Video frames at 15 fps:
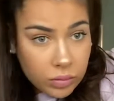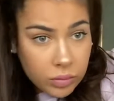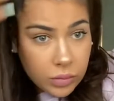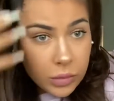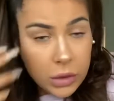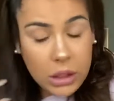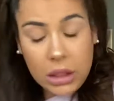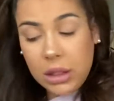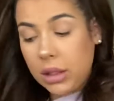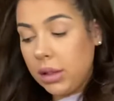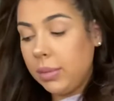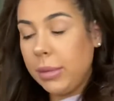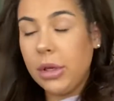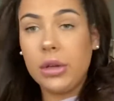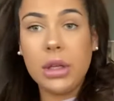Okay,
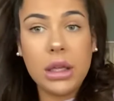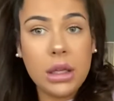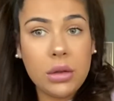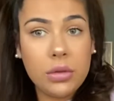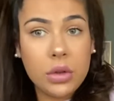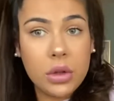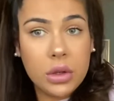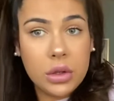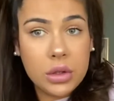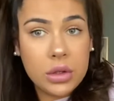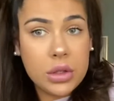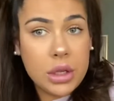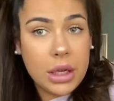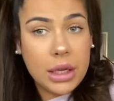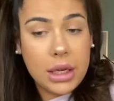that's about even.
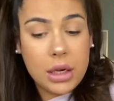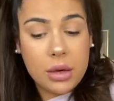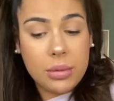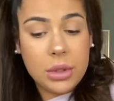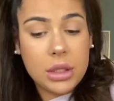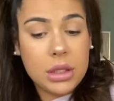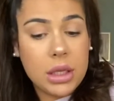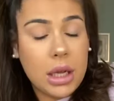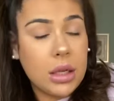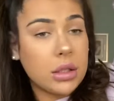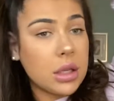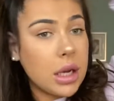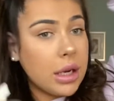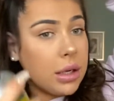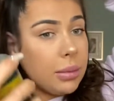So again, I'm going to take a
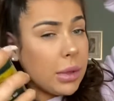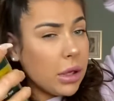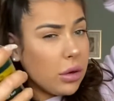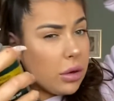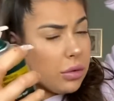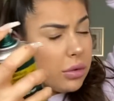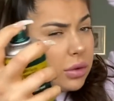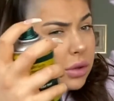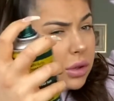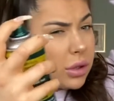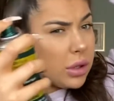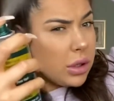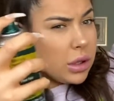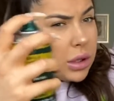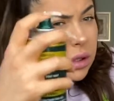tiny bit of
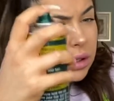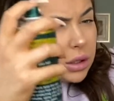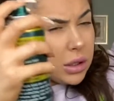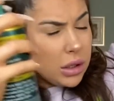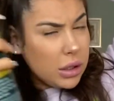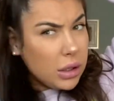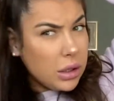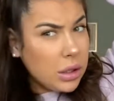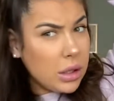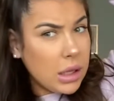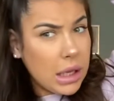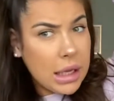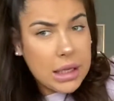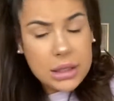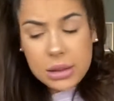
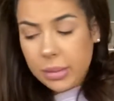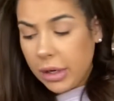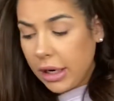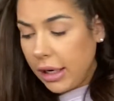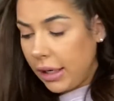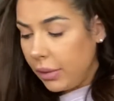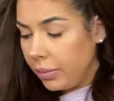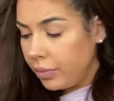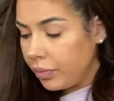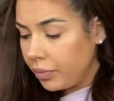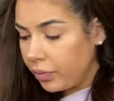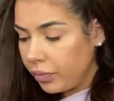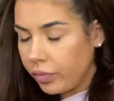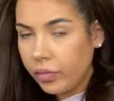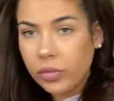hairspray
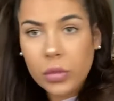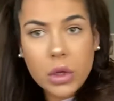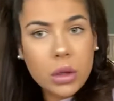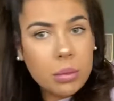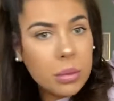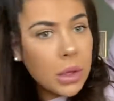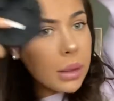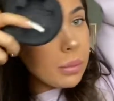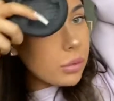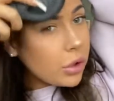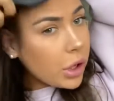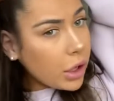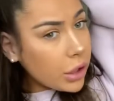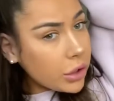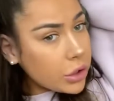on my
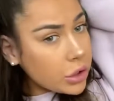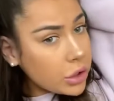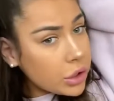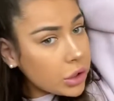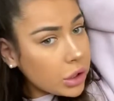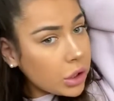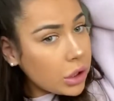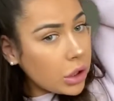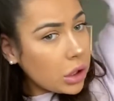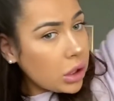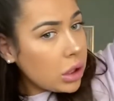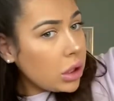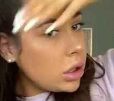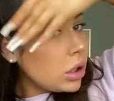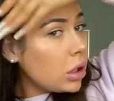brush.
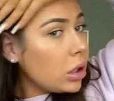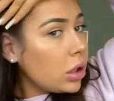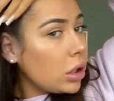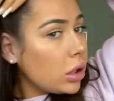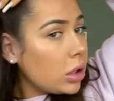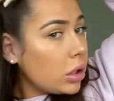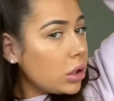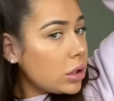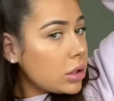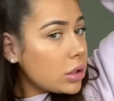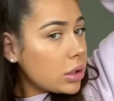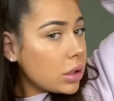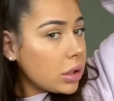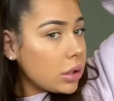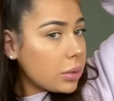
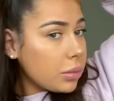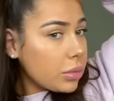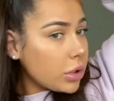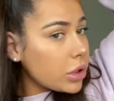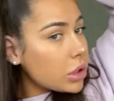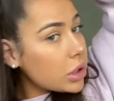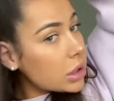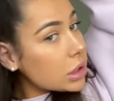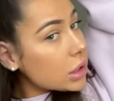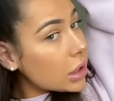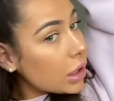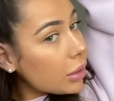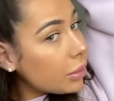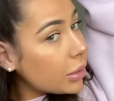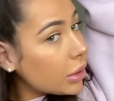Just going to brush this
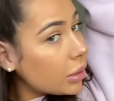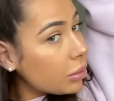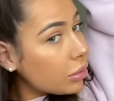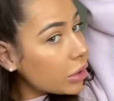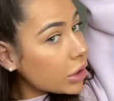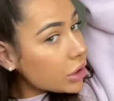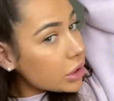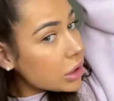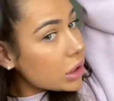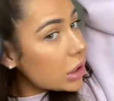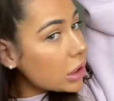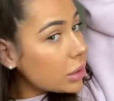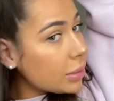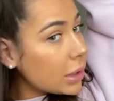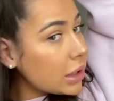up and brush
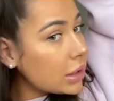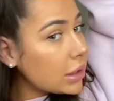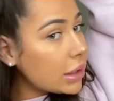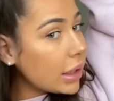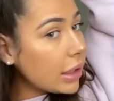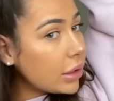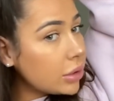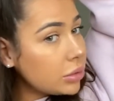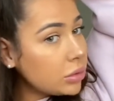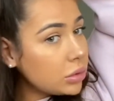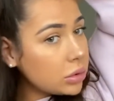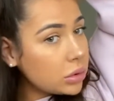this bit down,